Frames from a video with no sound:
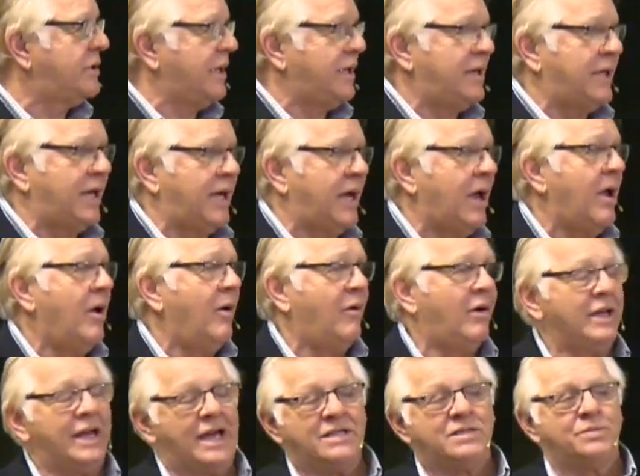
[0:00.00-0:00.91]
they think,
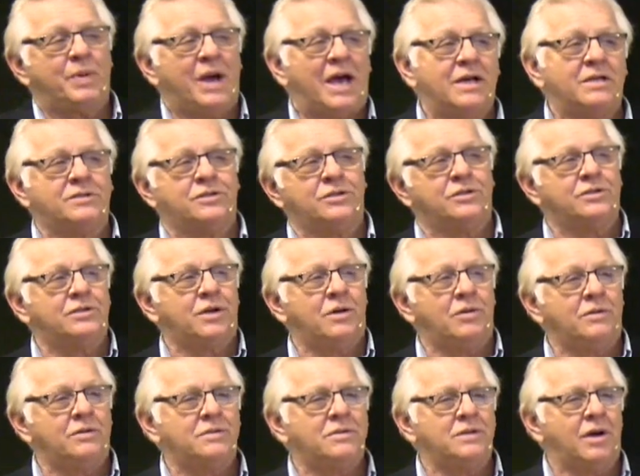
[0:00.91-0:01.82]
well, that's Pastor
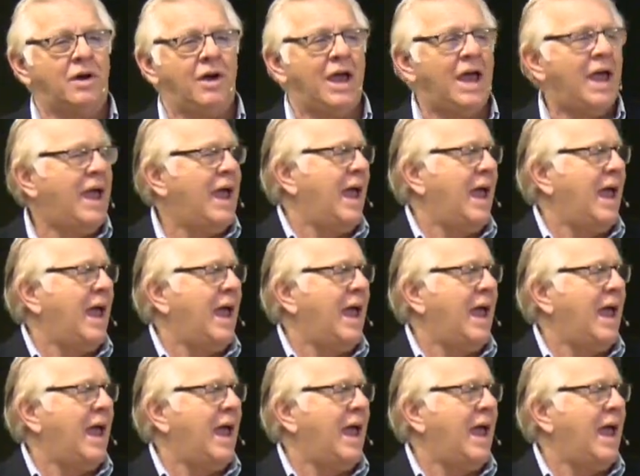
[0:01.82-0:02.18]
so-and-so.